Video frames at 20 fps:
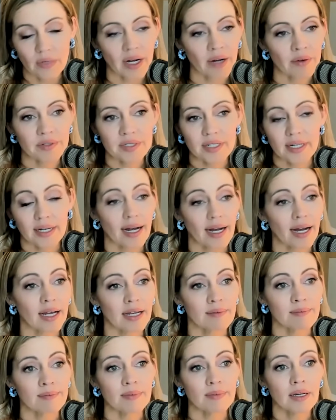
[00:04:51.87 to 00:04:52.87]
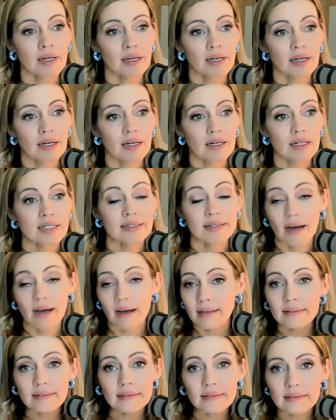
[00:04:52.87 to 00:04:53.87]
I was like I'm
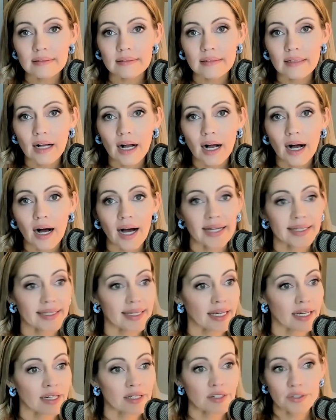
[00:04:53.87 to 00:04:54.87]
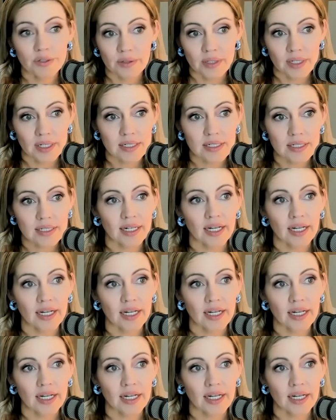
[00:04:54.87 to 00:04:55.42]
done. I can't do this.